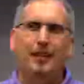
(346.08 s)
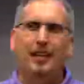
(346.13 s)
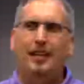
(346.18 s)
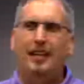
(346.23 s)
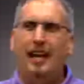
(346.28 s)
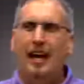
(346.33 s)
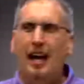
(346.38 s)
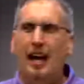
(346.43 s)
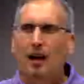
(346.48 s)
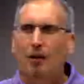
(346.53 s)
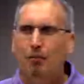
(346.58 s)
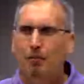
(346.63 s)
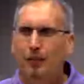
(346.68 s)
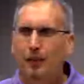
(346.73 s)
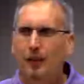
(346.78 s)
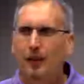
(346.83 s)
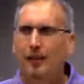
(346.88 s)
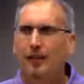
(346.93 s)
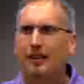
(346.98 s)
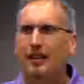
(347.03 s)
gap
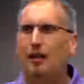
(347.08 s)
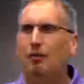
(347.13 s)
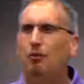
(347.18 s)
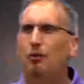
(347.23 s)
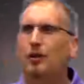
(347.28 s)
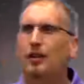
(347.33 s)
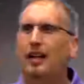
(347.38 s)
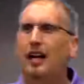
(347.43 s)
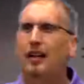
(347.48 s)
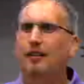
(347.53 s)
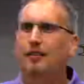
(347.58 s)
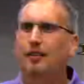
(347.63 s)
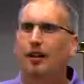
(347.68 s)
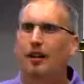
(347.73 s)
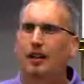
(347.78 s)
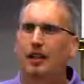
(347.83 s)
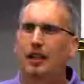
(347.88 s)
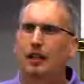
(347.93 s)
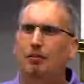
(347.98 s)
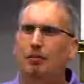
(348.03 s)
that we're not
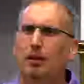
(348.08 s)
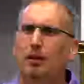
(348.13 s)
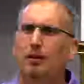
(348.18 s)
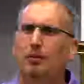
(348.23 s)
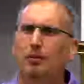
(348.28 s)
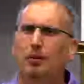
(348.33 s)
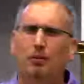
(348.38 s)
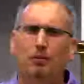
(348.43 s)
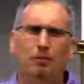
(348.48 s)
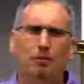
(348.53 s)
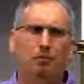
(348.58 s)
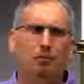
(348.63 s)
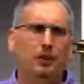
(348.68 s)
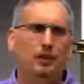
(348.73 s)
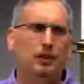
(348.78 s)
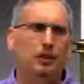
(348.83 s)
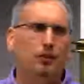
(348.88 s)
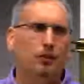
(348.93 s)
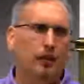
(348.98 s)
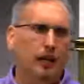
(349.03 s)
talking about. Well,
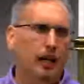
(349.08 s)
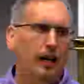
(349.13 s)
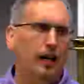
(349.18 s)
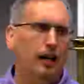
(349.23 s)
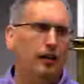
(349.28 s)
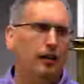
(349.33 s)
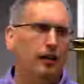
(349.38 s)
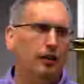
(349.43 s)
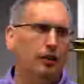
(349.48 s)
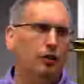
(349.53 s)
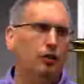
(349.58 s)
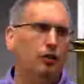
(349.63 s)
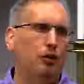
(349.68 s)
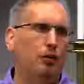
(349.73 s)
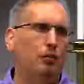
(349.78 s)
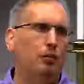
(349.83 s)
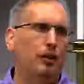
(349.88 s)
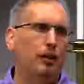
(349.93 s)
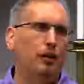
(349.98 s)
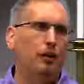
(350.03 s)
what's going on in the
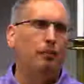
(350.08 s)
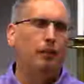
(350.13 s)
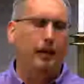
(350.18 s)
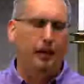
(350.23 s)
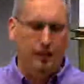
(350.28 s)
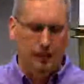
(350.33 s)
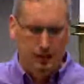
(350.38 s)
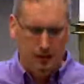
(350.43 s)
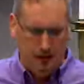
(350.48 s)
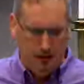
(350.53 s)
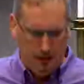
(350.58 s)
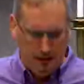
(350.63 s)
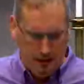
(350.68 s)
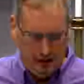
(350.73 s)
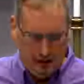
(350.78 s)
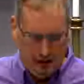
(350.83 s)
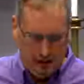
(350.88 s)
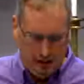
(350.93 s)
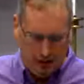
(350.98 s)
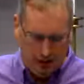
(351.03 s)
home? What are the parents
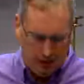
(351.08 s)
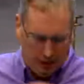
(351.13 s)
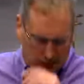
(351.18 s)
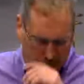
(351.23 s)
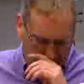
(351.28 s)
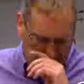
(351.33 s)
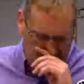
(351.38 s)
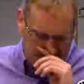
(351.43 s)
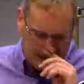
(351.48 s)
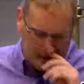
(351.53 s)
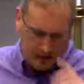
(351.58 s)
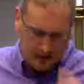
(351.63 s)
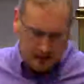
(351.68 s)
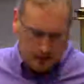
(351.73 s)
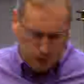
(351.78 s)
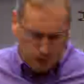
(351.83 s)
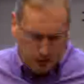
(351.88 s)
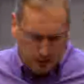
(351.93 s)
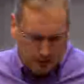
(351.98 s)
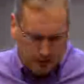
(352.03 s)
doing there, right? So
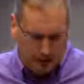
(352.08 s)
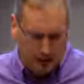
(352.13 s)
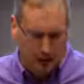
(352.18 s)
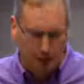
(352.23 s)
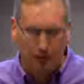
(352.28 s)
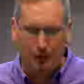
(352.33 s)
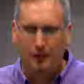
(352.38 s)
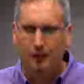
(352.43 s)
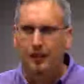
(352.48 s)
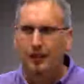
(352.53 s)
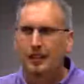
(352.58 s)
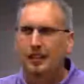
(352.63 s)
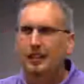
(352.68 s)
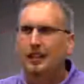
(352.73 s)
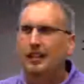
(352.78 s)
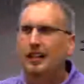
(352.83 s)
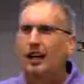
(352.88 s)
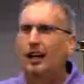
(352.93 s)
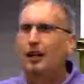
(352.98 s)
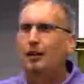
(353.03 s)
that's one example.
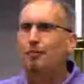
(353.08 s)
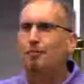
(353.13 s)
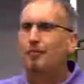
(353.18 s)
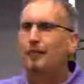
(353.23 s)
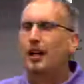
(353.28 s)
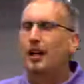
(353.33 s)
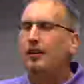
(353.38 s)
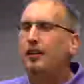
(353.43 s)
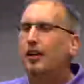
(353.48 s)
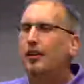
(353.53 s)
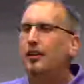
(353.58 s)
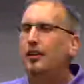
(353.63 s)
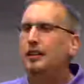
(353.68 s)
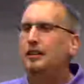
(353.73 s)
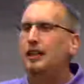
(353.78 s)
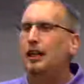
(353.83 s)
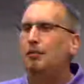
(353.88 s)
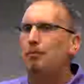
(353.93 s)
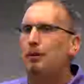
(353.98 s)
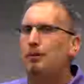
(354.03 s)
Another
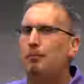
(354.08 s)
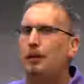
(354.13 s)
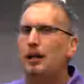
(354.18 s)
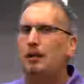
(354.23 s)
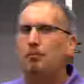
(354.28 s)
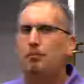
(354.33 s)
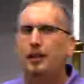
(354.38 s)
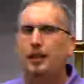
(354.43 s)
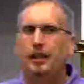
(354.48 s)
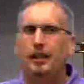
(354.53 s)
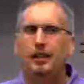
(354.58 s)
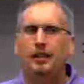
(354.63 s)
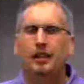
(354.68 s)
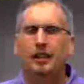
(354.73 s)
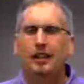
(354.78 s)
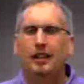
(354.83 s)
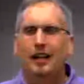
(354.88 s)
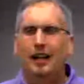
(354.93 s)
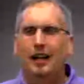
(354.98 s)
example might be,